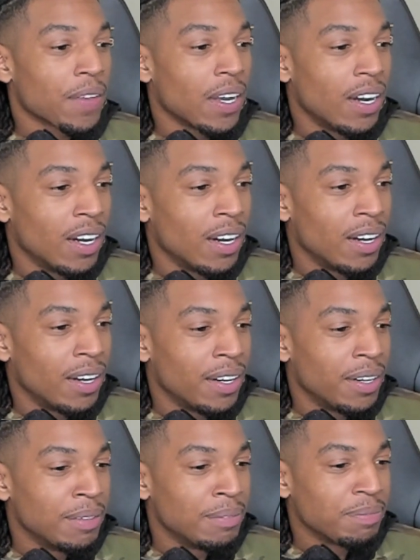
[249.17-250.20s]

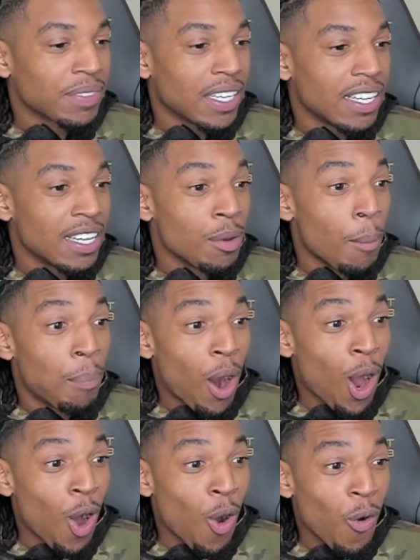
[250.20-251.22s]
Um,
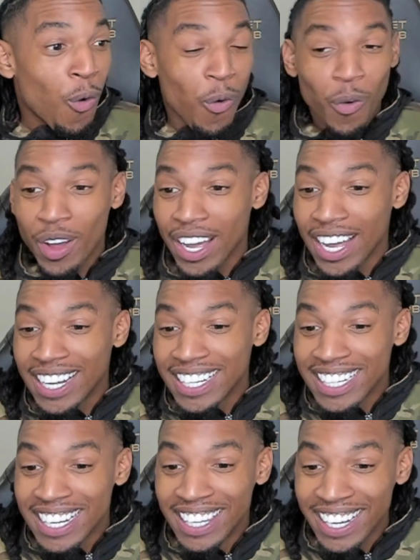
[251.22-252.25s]
bro,
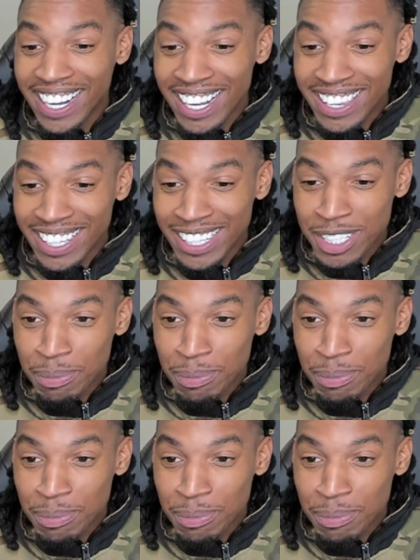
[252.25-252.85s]
look at this,